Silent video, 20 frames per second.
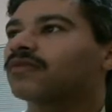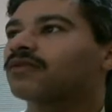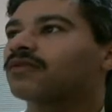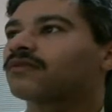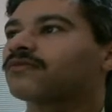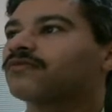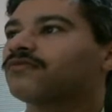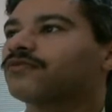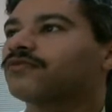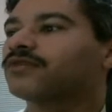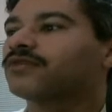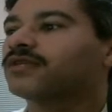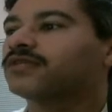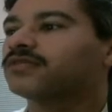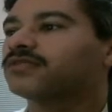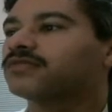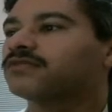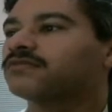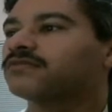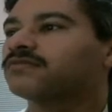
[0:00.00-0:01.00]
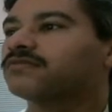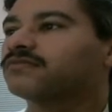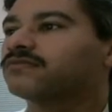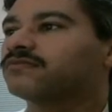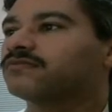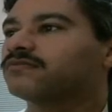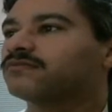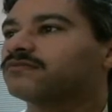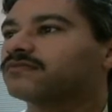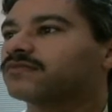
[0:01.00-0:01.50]
For this
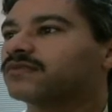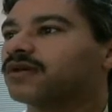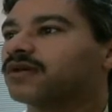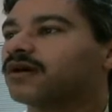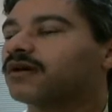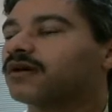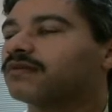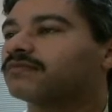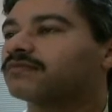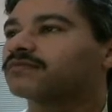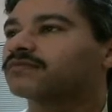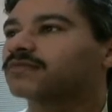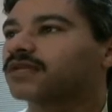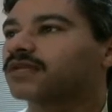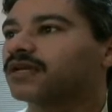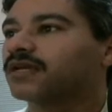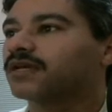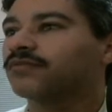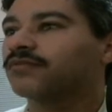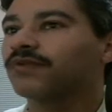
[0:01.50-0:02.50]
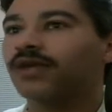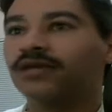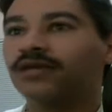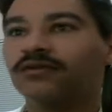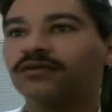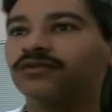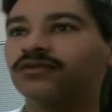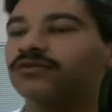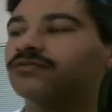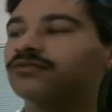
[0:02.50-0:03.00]
King of the Ring,
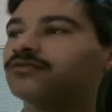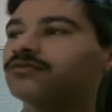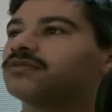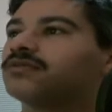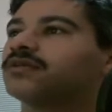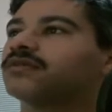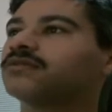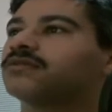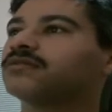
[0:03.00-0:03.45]
you could do,